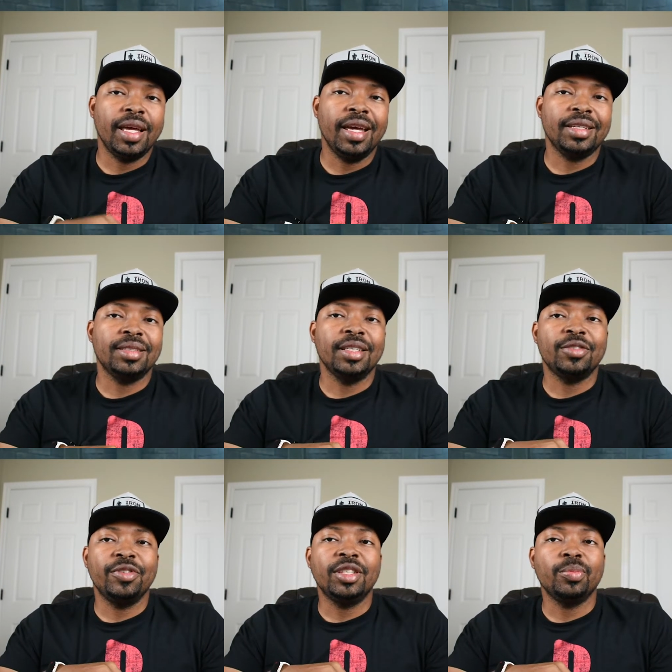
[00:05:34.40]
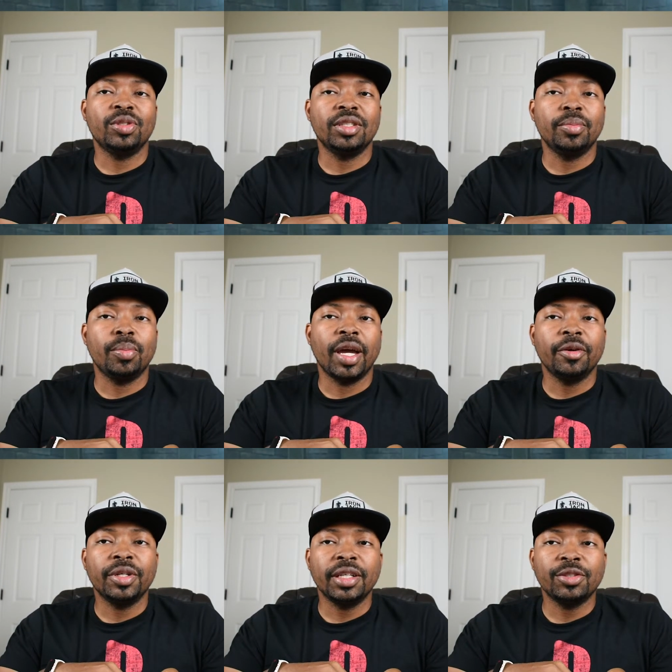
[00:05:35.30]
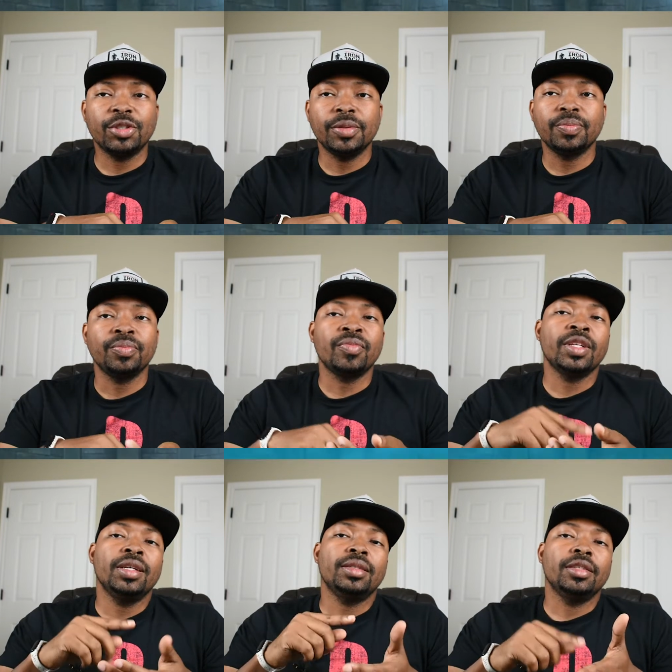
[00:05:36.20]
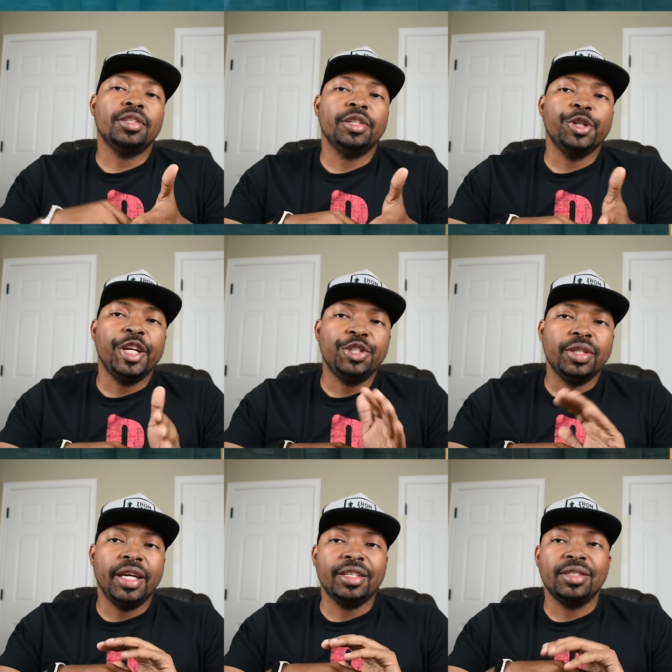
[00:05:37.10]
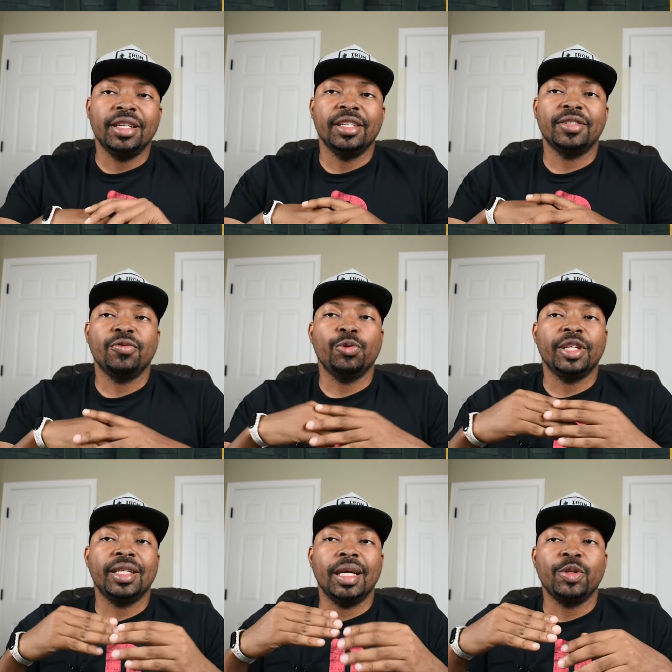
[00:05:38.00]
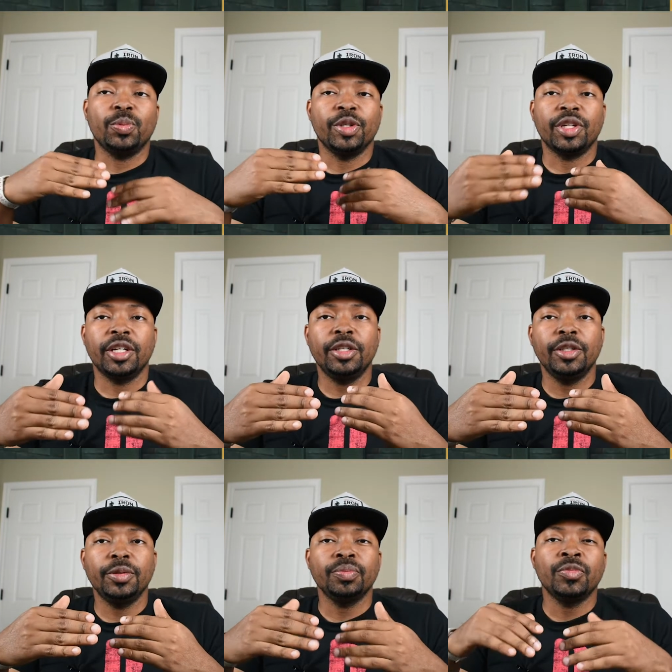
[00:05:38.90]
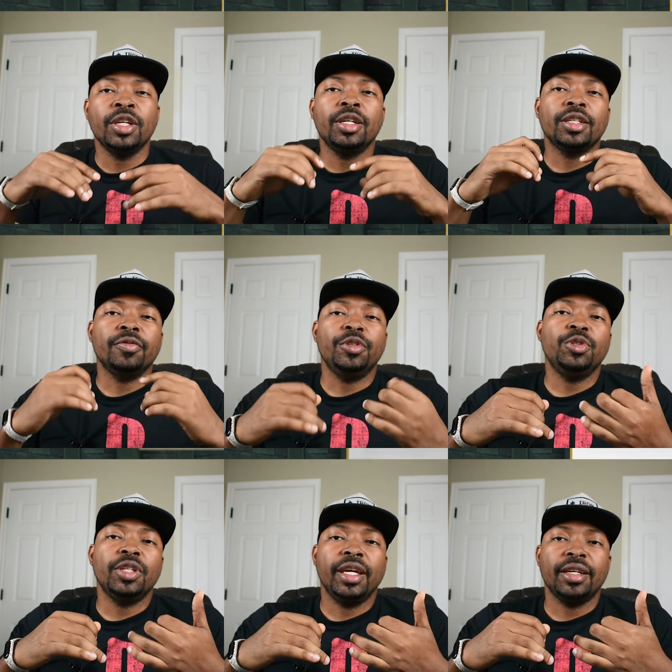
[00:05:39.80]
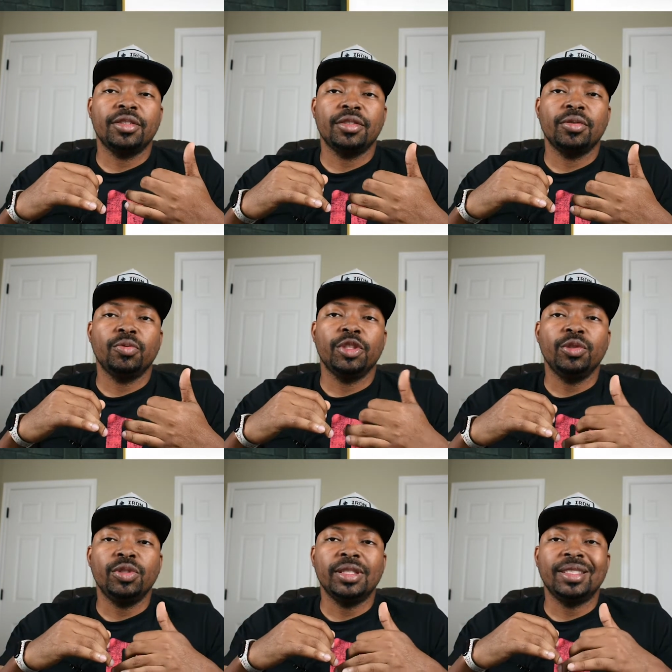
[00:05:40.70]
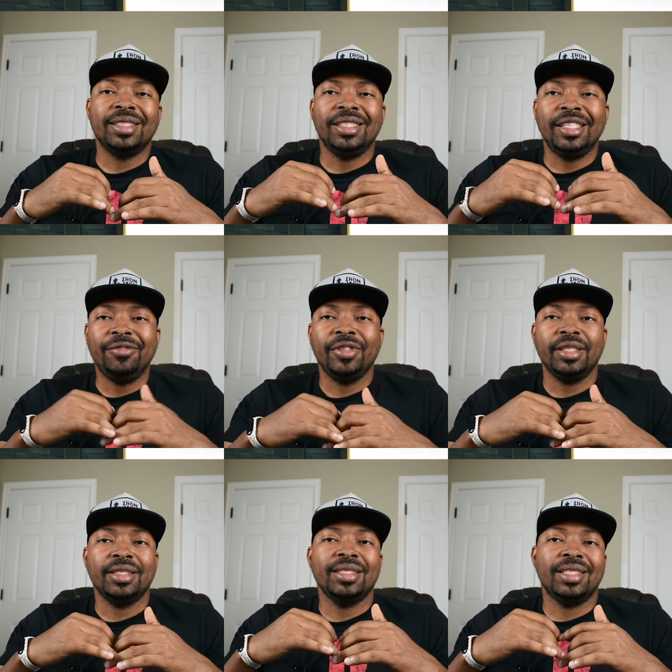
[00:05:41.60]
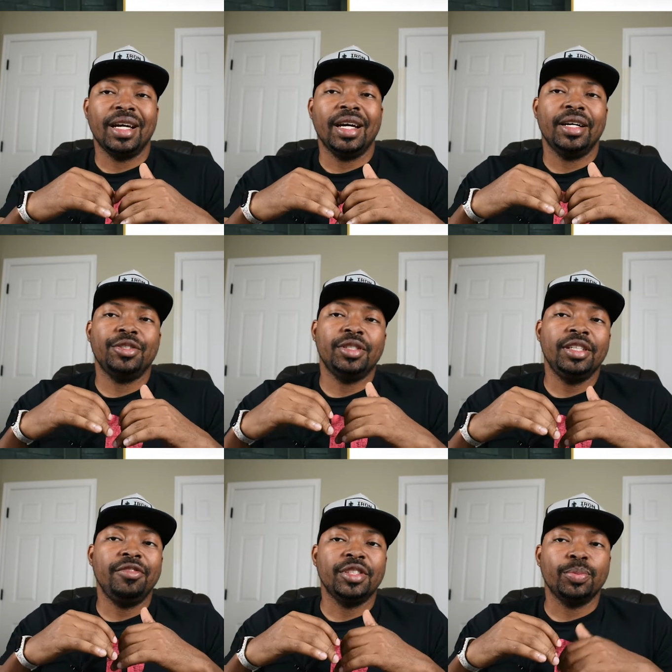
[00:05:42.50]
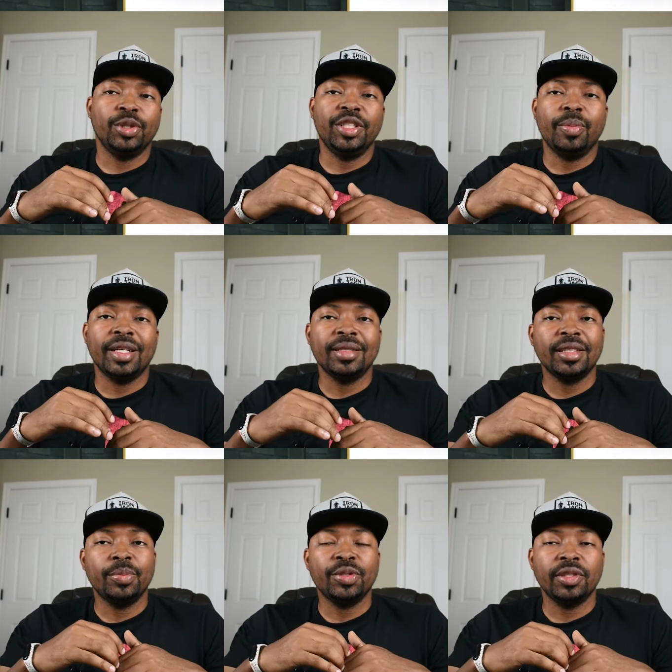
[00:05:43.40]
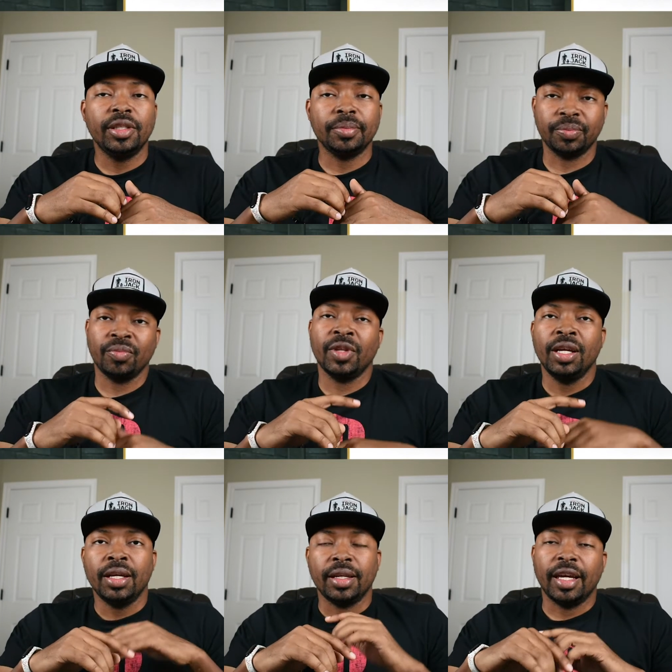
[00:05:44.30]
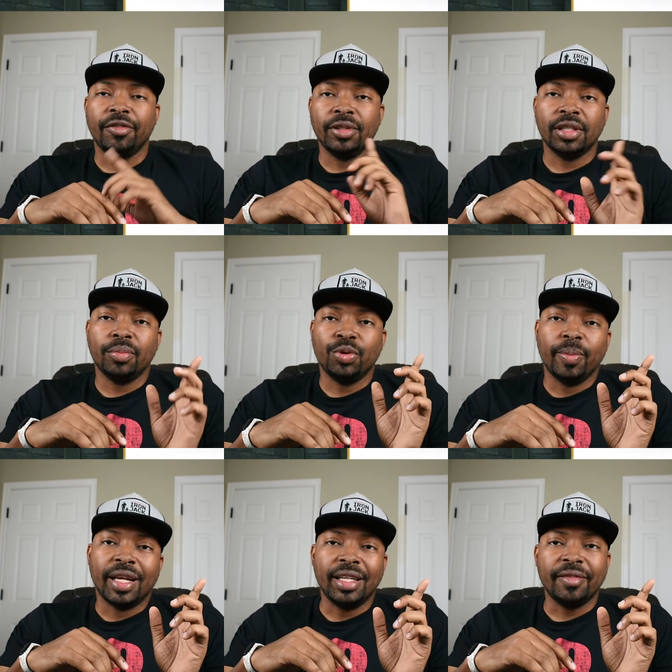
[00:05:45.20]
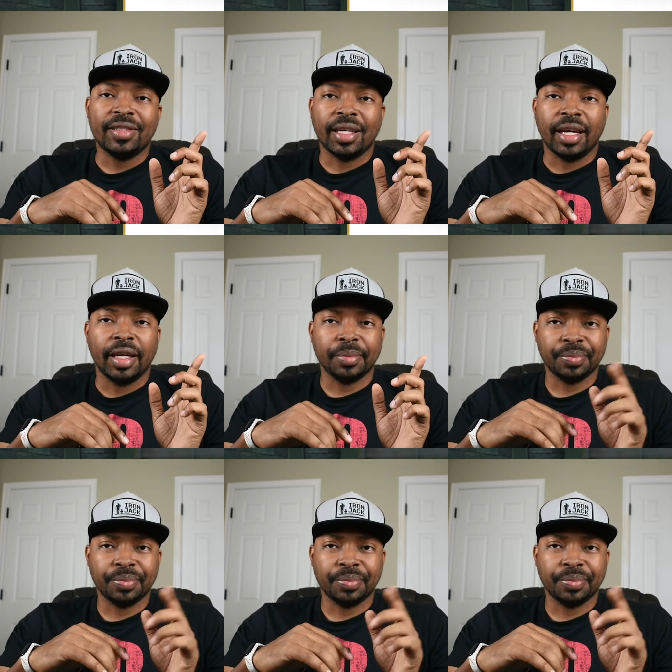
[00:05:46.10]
hex does 50% power reduction. Deterioration hex does 40 damage per turn. Confusion hex reduces defense dodge and defense breach by 60%. Now if you look up on my left side,